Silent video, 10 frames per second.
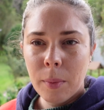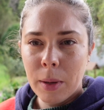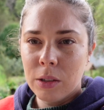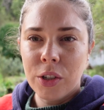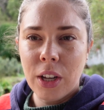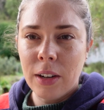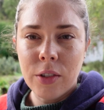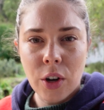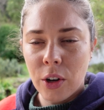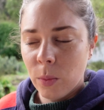but I'll just kind of
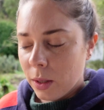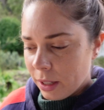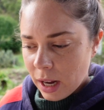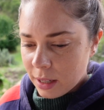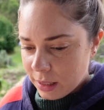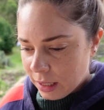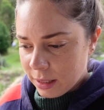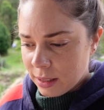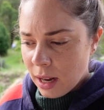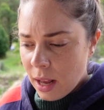show you what the
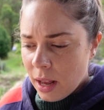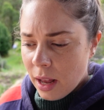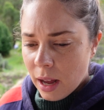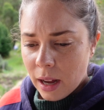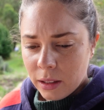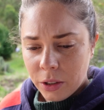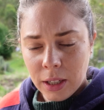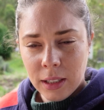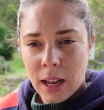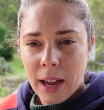castings are
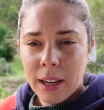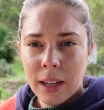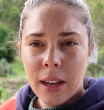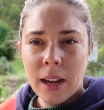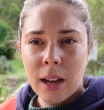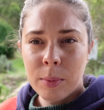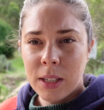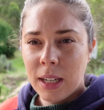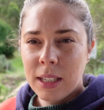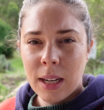looking like, because
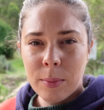I need to